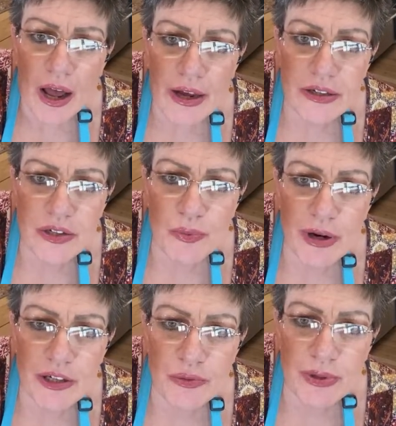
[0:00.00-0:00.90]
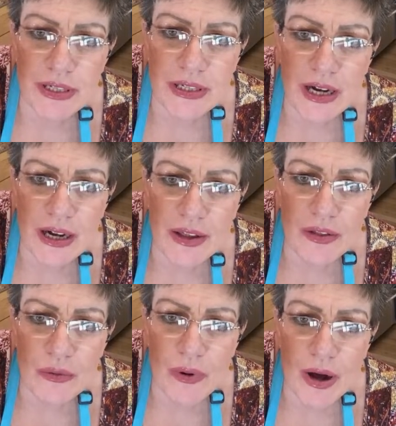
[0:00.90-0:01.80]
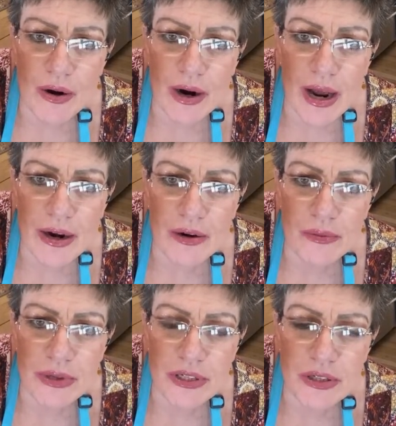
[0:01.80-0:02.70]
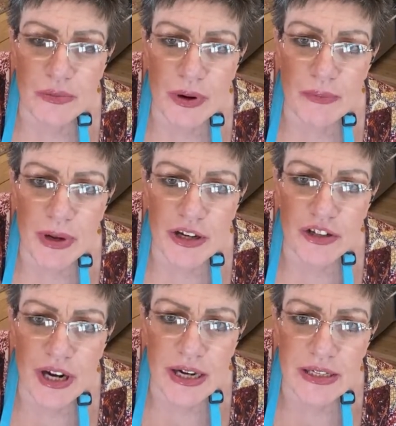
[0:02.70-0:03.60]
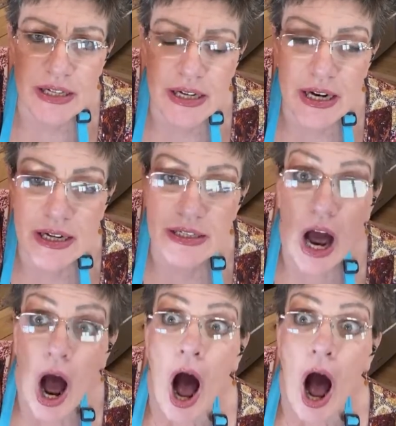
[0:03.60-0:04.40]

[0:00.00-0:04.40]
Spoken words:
Its wings were stuck in the water and it was swimming, chasing us.